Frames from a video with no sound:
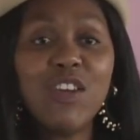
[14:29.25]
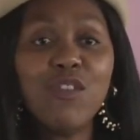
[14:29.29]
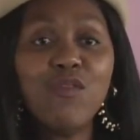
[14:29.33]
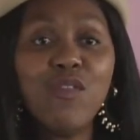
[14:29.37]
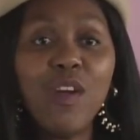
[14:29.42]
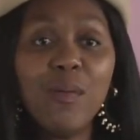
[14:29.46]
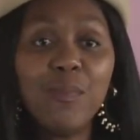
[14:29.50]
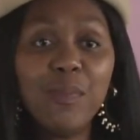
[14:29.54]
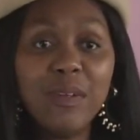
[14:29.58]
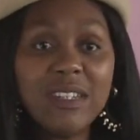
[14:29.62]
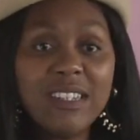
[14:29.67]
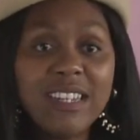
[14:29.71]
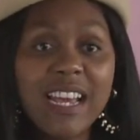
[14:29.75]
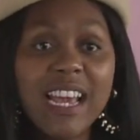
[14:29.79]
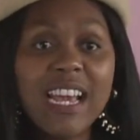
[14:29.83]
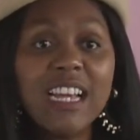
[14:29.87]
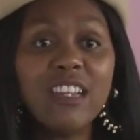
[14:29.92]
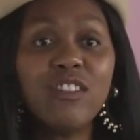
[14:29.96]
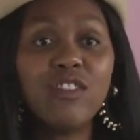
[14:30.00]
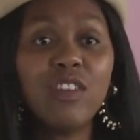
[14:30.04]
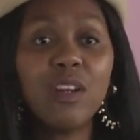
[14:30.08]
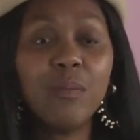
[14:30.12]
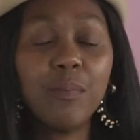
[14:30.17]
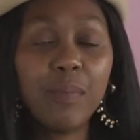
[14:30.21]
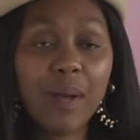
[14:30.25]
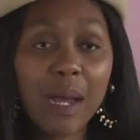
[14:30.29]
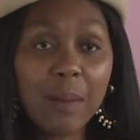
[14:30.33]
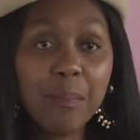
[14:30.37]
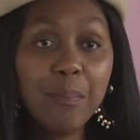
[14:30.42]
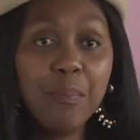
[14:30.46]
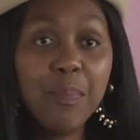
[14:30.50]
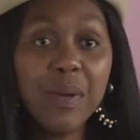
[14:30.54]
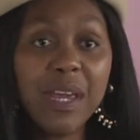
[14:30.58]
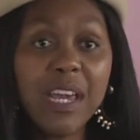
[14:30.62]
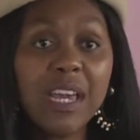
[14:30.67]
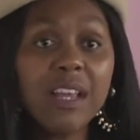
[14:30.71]
reputation by
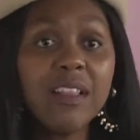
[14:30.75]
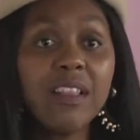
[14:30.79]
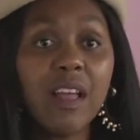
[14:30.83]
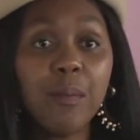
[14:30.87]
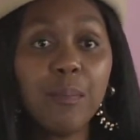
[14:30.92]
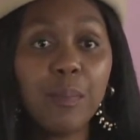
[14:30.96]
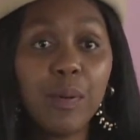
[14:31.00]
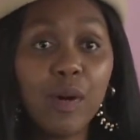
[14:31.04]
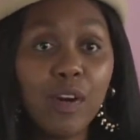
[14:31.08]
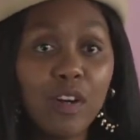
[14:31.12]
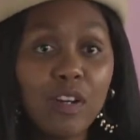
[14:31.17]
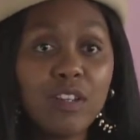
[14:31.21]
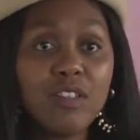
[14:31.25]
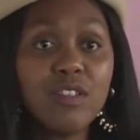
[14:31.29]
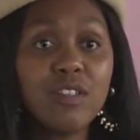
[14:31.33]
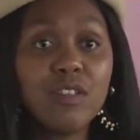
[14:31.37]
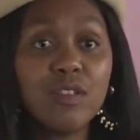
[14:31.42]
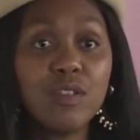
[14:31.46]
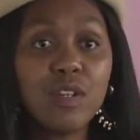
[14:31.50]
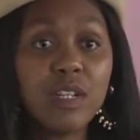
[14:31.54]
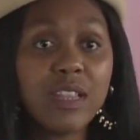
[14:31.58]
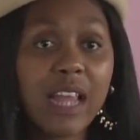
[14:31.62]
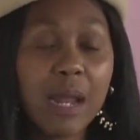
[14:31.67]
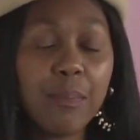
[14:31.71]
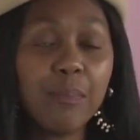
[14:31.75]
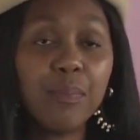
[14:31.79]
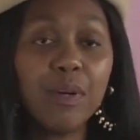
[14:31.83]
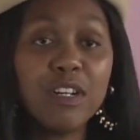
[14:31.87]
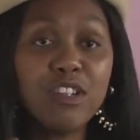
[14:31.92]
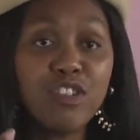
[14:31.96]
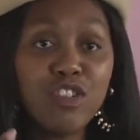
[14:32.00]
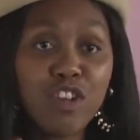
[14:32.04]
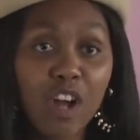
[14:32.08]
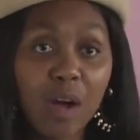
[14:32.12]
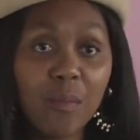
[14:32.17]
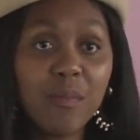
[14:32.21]
being the person that
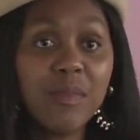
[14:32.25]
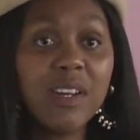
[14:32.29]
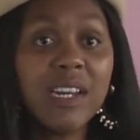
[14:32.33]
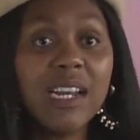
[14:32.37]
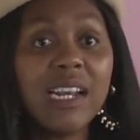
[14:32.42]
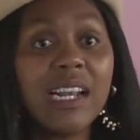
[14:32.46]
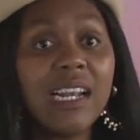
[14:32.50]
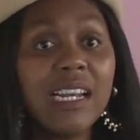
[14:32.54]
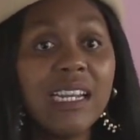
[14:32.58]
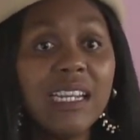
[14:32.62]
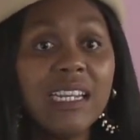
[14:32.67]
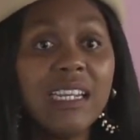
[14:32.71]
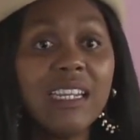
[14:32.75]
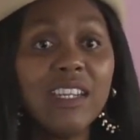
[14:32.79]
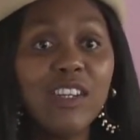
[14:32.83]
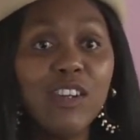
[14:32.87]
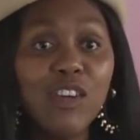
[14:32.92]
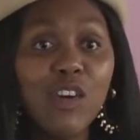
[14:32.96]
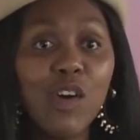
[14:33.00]
predominantly,